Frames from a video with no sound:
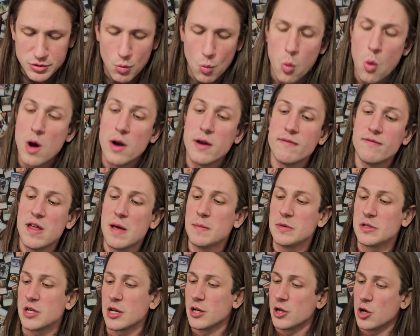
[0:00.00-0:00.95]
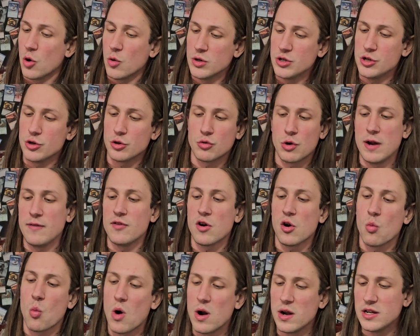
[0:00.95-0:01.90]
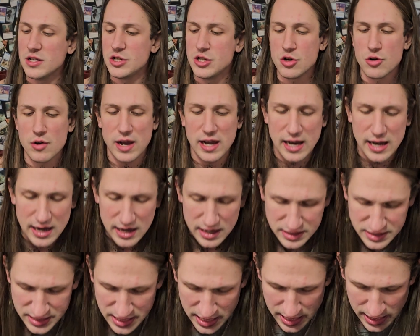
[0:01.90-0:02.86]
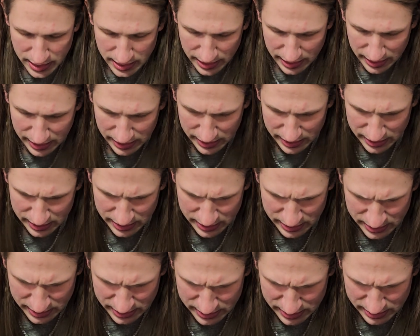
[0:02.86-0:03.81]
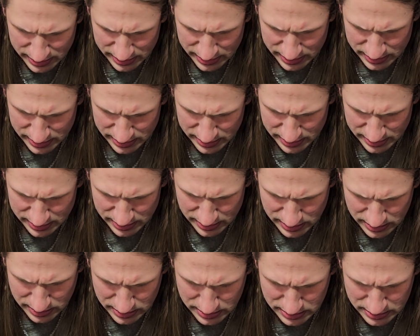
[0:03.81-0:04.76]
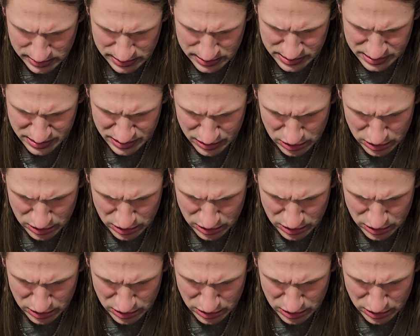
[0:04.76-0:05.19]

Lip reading: One of them is going to go into your graveyard, 1 into your hand, and